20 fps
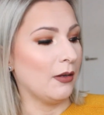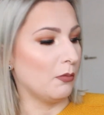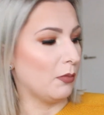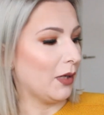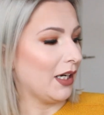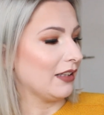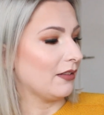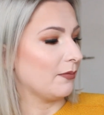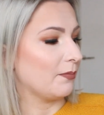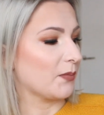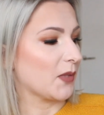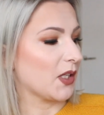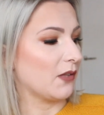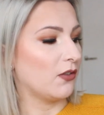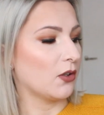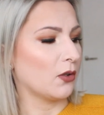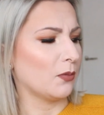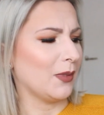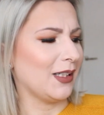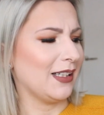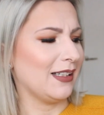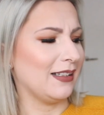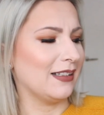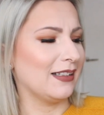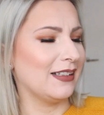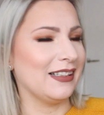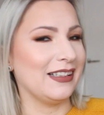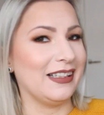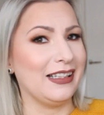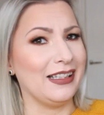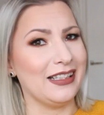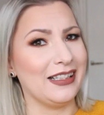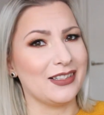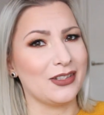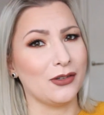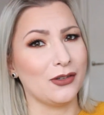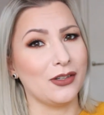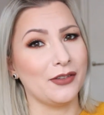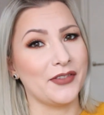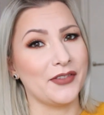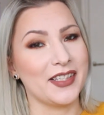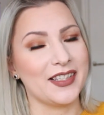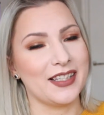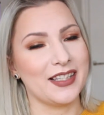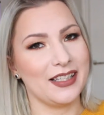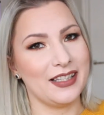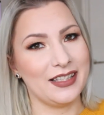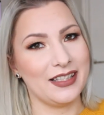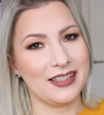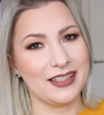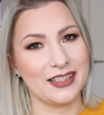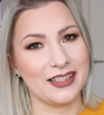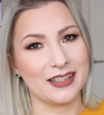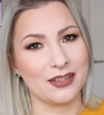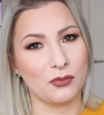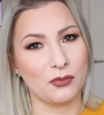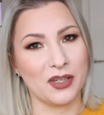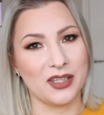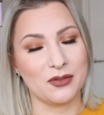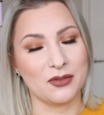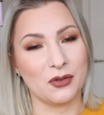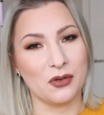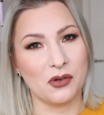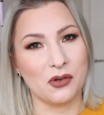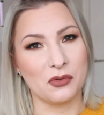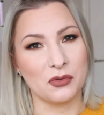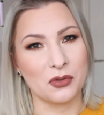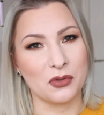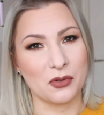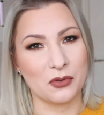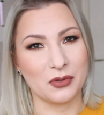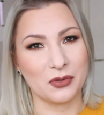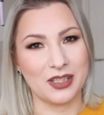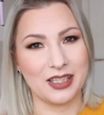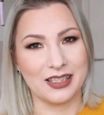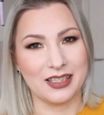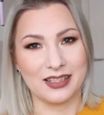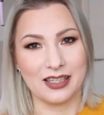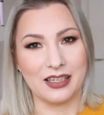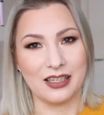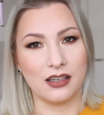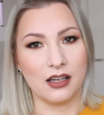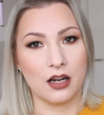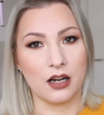But for me, it is always the easiest way to go through things in